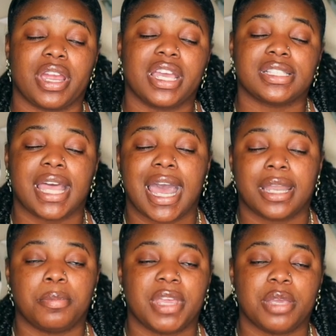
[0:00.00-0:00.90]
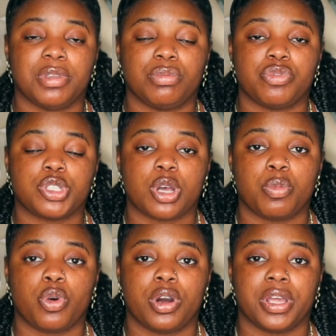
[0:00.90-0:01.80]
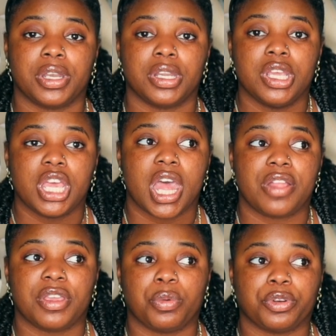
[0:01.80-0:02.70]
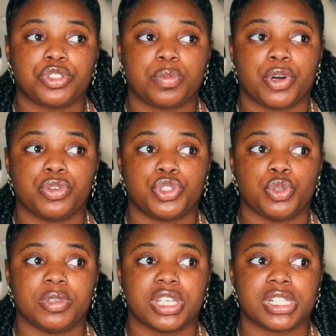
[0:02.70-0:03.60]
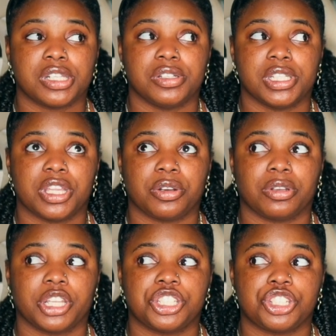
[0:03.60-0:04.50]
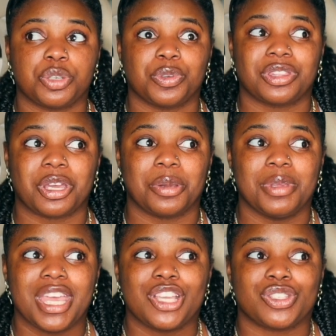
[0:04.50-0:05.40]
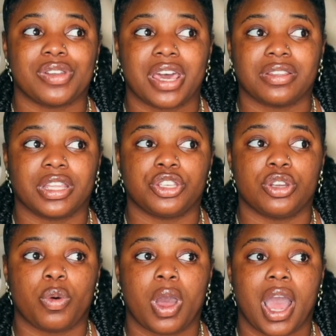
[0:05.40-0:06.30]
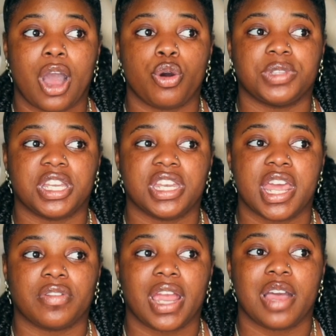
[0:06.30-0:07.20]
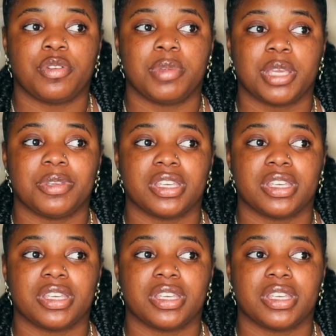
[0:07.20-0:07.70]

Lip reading: ex had a baby with someone and they weren't supposed to because clearly they're in a relationship with them. So now they're like, you know what? I hope they never have a baby